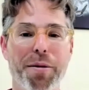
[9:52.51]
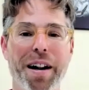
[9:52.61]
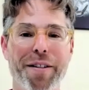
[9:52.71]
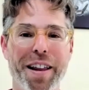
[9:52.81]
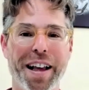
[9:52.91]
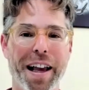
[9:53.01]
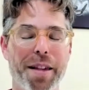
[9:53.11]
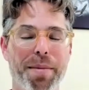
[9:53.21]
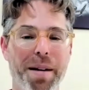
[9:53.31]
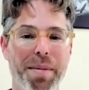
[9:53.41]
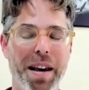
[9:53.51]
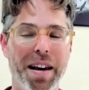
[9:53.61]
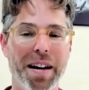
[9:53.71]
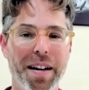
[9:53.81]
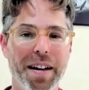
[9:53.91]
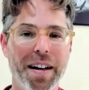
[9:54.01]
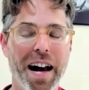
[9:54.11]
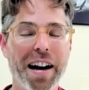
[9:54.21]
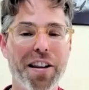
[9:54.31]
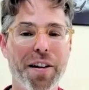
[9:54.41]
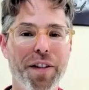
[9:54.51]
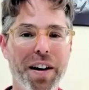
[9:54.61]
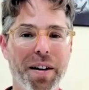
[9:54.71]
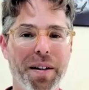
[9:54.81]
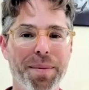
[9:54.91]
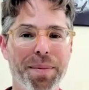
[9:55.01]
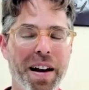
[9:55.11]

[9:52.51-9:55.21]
whatever the case may be, how does it feel?